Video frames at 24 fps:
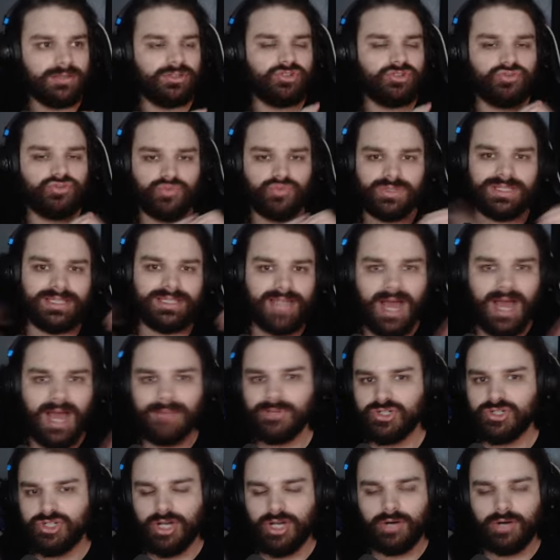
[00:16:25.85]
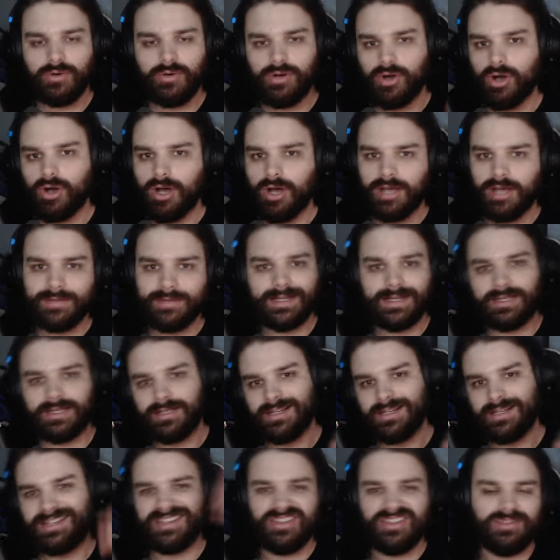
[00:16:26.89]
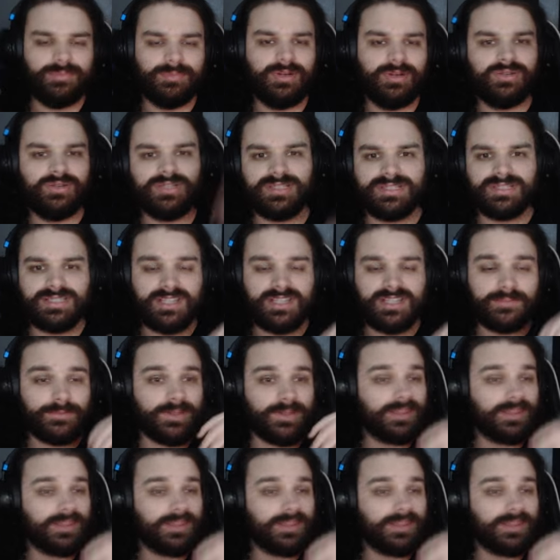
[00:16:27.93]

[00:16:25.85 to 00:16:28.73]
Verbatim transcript: there's really not much going on like unlike the other buildings and stuff,